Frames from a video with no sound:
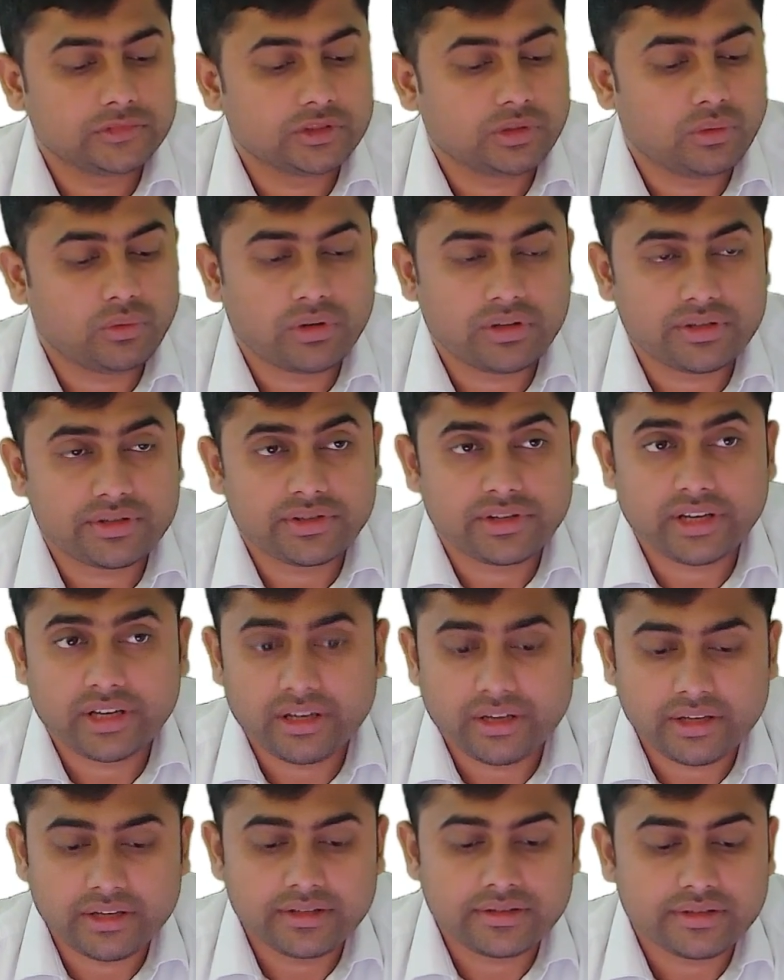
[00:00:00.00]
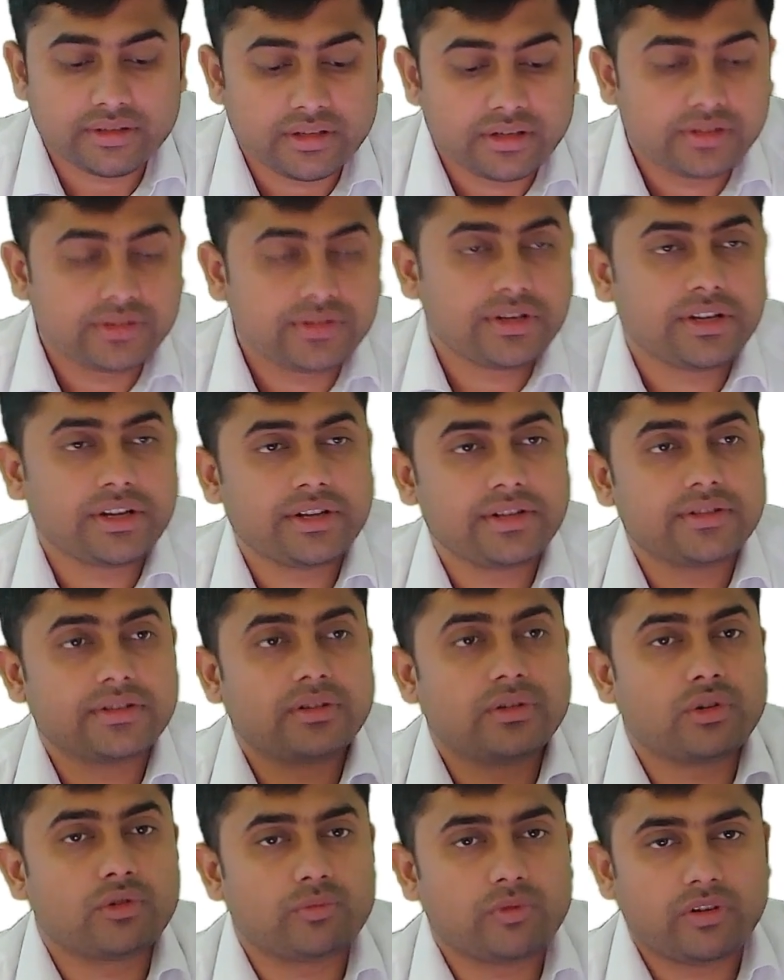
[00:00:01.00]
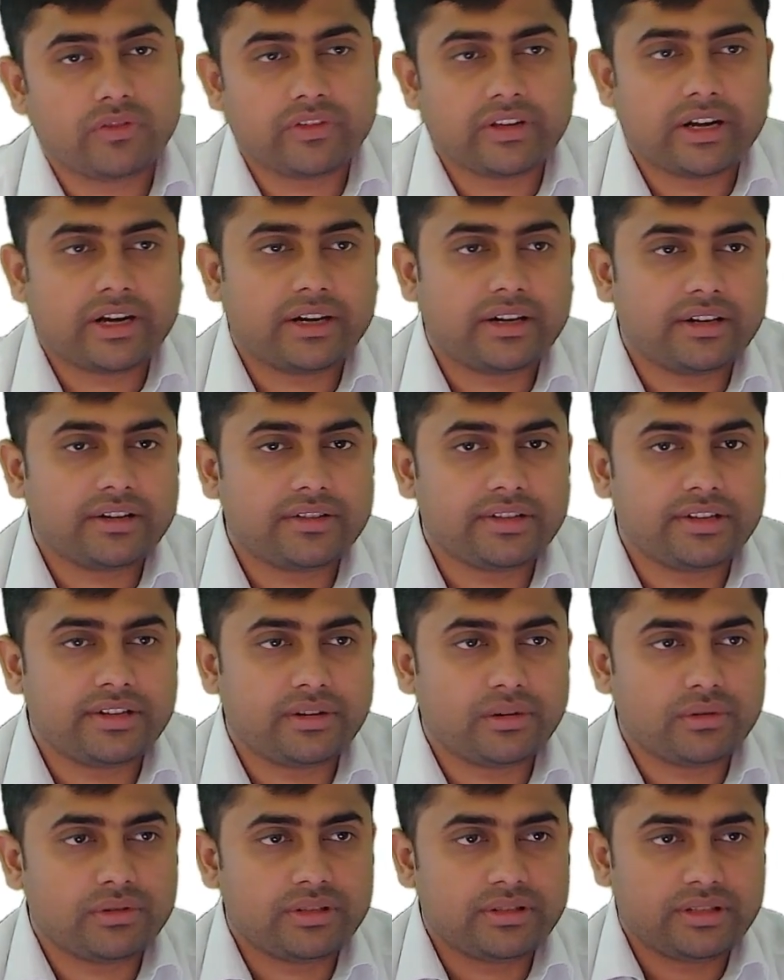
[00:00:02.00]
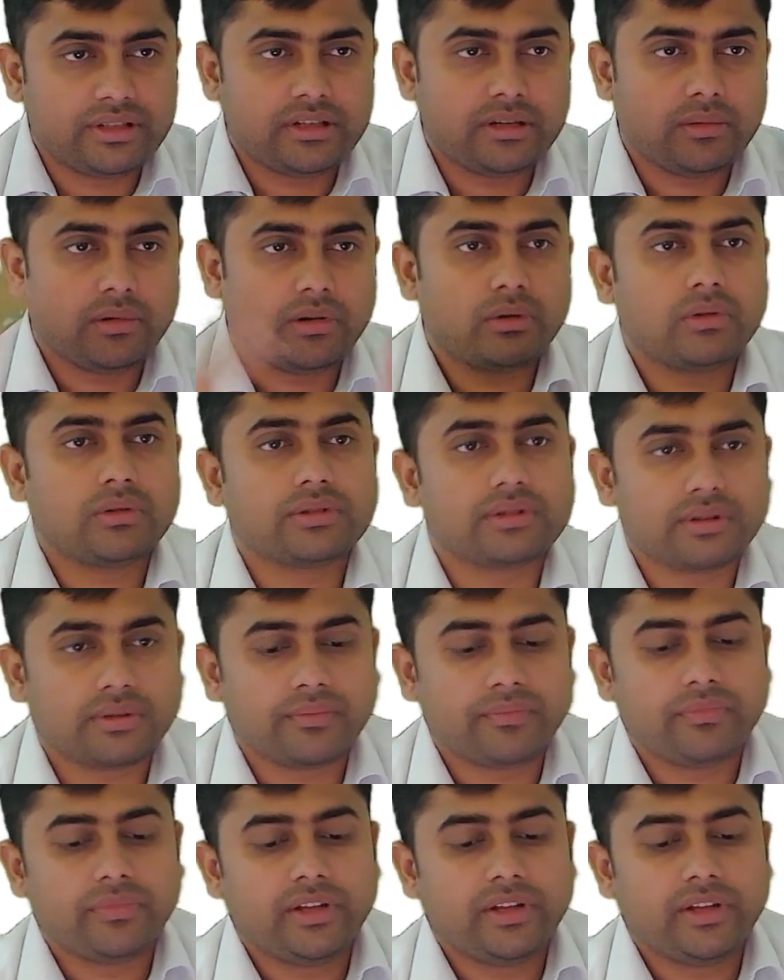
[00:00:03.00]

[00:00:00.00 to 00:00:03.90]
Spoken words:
What string is? String is a group of characters enclosed inside double quotes.